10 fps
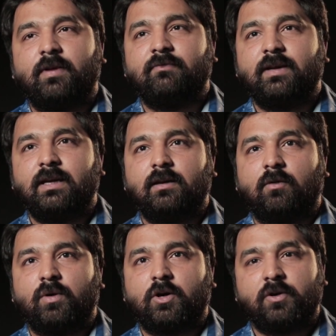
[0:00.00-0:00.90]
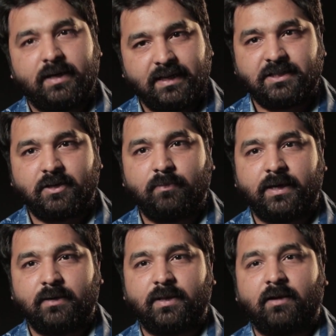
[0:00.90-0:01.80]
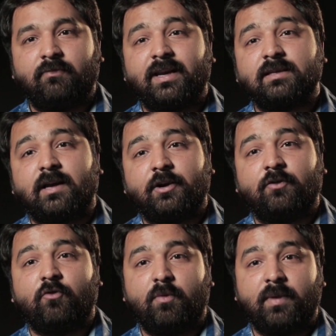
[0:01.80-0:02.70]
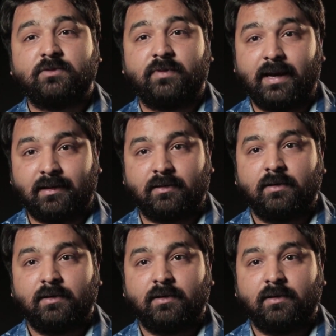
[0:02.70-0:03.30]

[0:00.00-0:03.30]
When we work on a digital medium, there are various kind of formats we get.